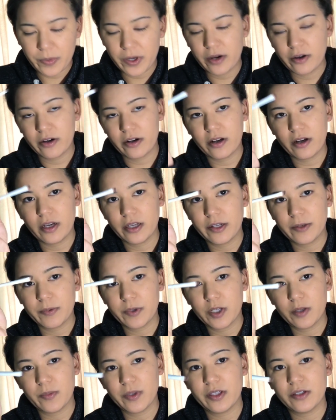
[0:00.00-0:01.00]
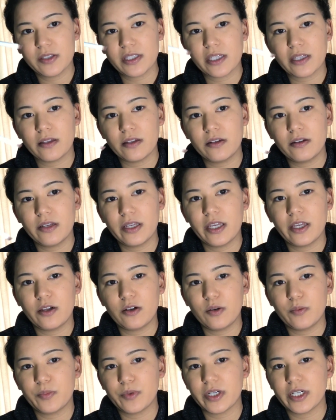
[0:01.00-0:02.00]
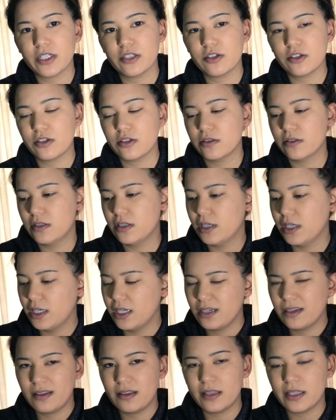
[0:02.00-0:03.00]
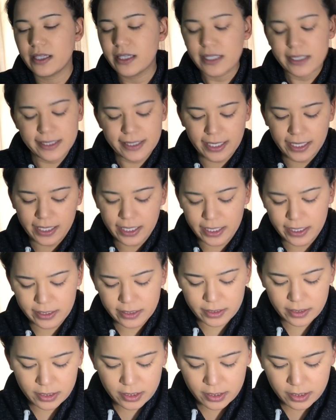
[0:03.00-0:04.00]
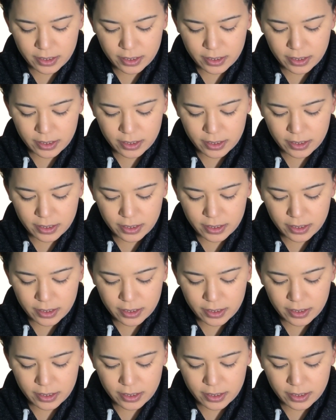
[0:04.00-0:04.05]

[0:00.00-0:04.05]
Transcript: powder on, I'm going to be using a little angle brush. Nothing exciting.